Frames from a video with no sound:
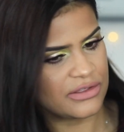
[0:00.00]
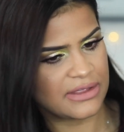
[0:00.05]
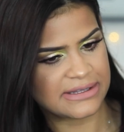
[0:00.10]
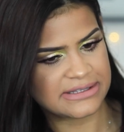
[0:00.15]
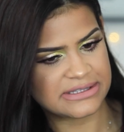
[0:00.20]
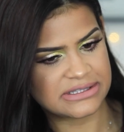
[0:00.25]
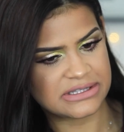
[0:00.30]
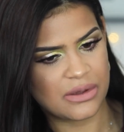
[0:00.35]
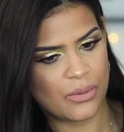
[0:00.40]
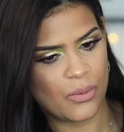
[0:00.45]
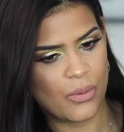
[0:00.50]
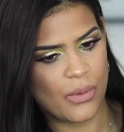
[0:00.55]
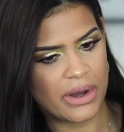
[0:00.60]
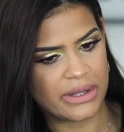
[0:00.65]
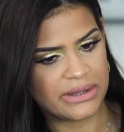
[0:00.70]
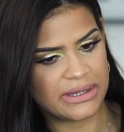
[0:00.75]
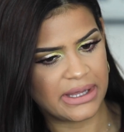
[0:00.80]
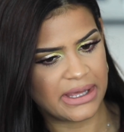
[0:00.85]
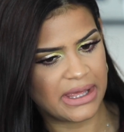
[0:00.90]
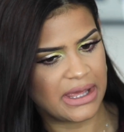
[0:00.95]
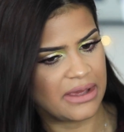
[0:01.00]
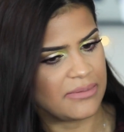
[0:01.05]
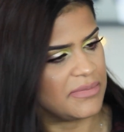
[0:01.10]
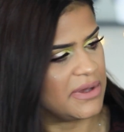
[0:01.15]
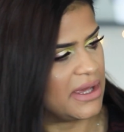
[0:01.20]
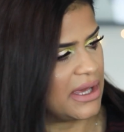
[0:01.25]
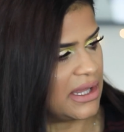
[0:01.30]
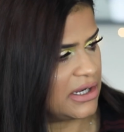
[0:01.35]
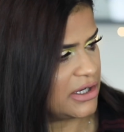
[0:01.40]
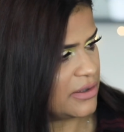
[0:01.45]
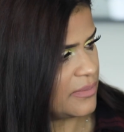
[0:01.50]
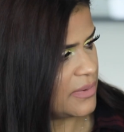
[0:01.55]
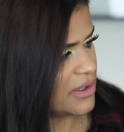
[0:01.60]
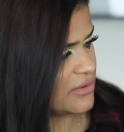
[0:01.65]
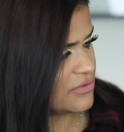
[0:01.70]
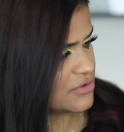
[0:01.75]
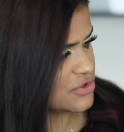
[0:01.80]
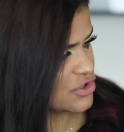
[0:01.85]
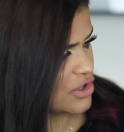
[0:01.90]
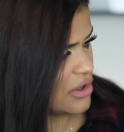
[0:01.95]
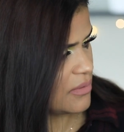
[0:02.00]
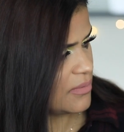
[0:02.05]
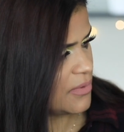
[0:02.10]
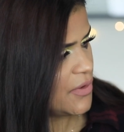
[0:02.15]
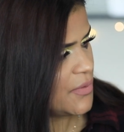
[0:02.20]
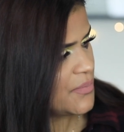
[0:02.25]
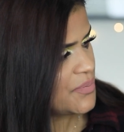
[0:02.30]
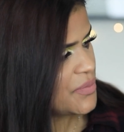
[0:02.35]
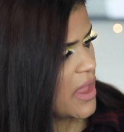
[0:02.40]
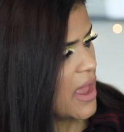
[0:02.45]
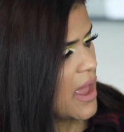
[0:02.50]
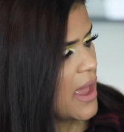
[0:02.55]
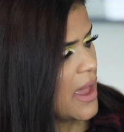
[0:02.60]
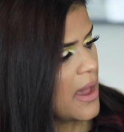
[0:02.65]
That's the one that gave me a little bit of trouble.